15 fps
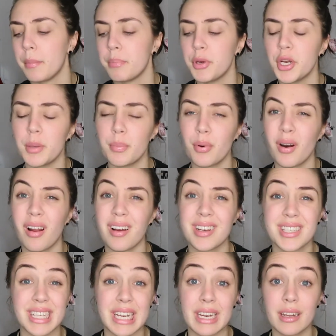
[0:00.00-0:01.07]
beauty
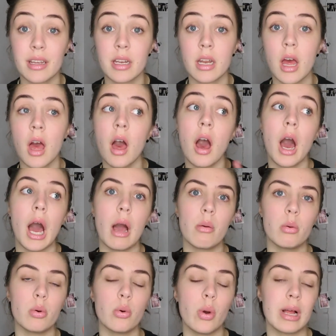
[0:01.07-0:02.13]
products in it. I
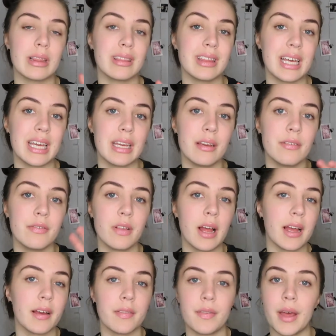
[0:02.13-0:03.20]
will leave
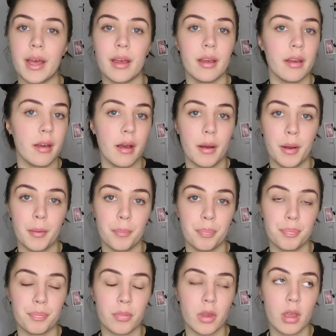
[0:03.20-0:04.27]
like their
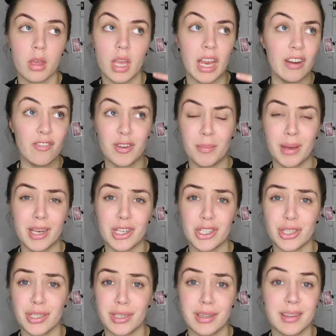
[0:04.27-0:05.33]

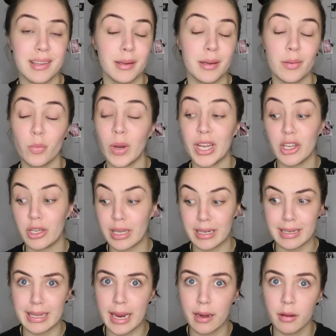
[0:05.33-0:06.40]
information that where you
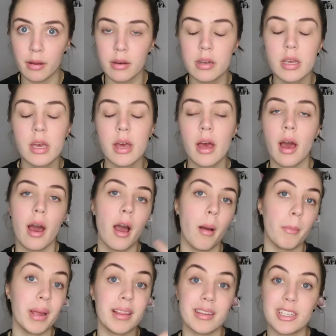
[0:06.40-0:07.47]
can get it
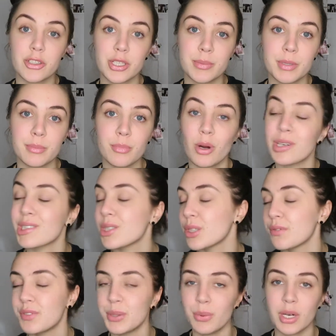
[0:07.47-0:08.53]
in the description box, so
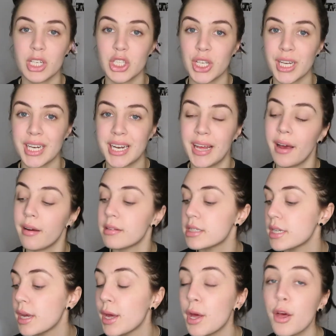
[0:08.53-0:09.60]
if you want to check it out
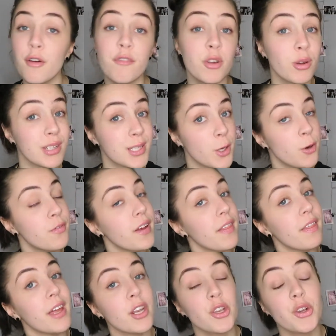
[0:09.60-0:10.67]
for yourself
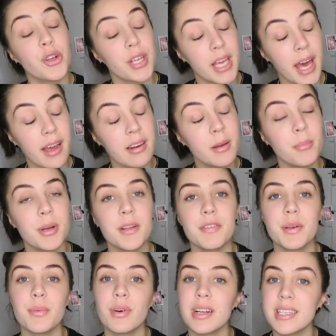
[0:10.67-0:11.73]
then you can, but if
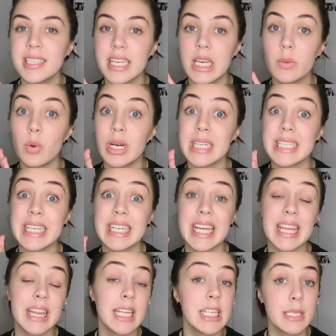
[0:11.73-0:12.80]
you want to see what is in
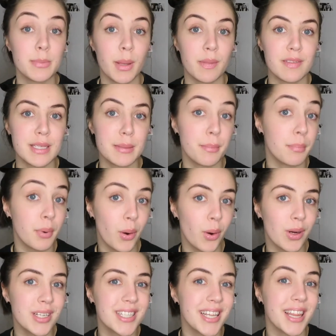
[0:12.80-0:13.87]
this month's
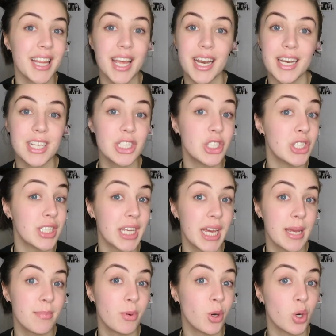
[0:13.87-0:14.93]
box then just
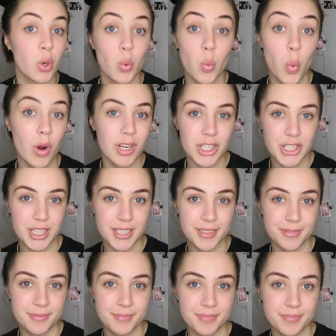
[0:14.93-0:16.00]
keep on watching.
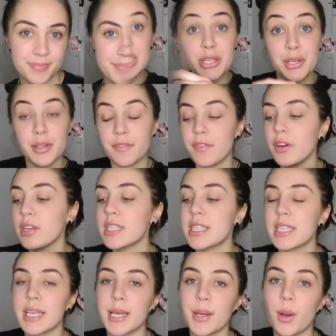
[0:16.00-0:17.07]
So the first
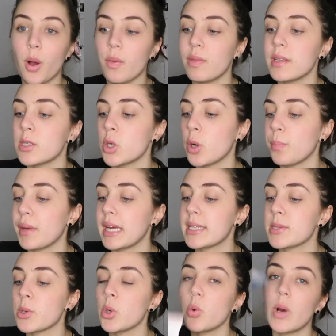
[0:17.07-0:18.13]
thing on the top
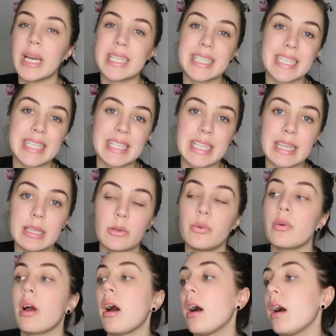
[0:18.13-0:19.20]
as always is the little
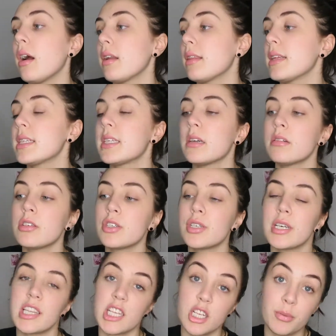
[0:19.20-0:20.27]
card that tells
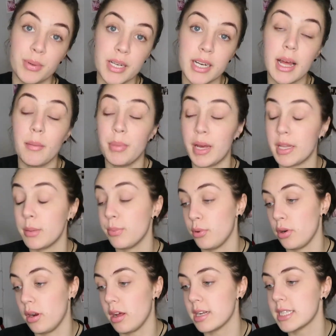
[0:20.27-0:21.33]
you a little bit about the
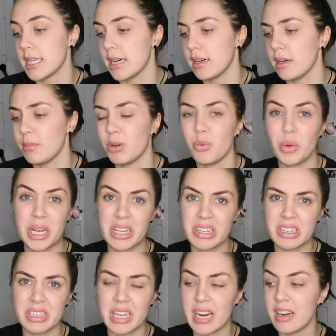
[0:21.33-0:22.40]
product, where you
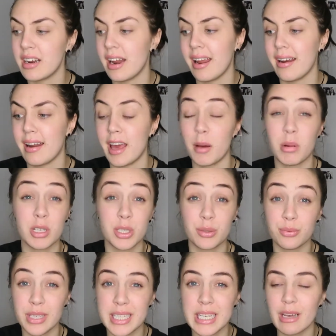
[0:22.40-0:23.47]
can get it and how much it
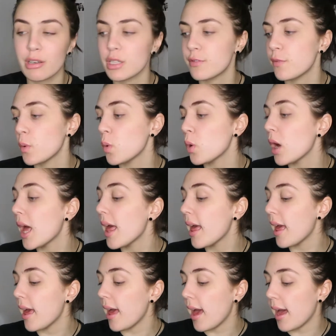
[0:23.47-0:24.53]
retails for.
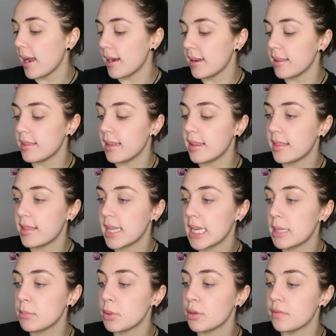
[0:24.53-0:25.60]
And the
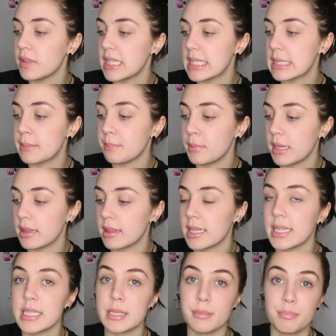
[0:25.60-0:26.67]
theme of this month
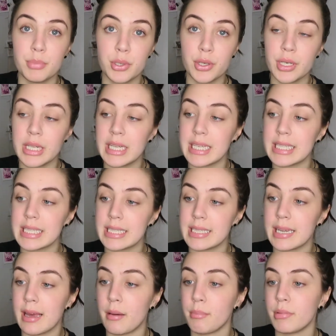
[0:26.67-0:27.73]
is beauty
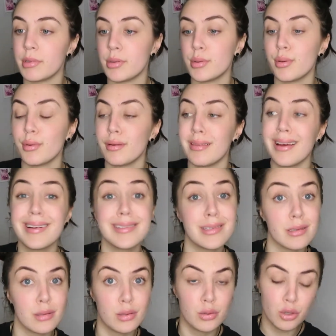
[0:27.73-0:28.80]
snap, so that's
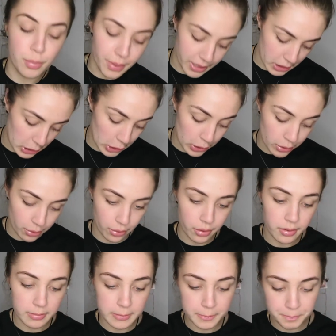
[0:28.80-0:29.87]
super
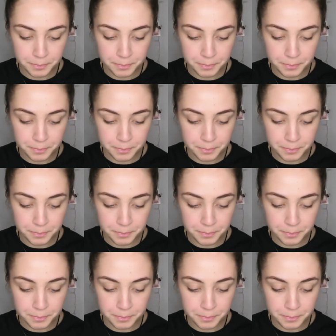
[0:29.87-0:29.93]
cute.